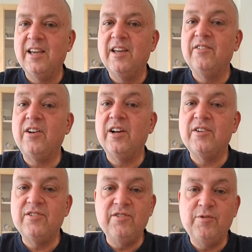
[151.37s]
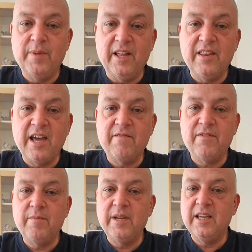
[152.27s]
Sorry, could you spell that for
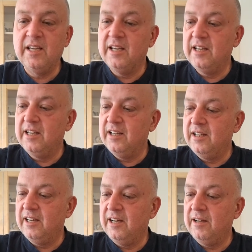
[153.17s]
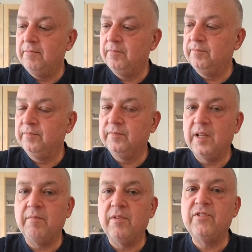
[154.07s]
me? Um,
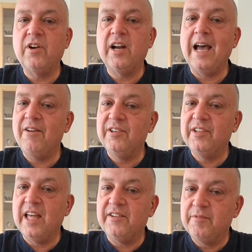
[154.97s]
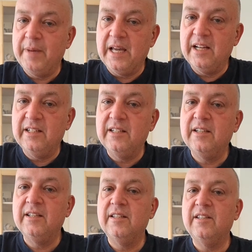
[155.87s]
I'm sorry, how is that spelled?
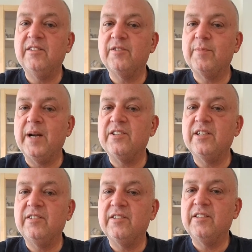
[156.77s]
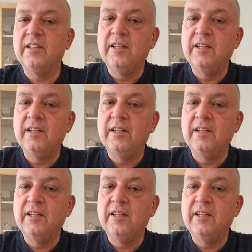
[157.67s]
These are expressions.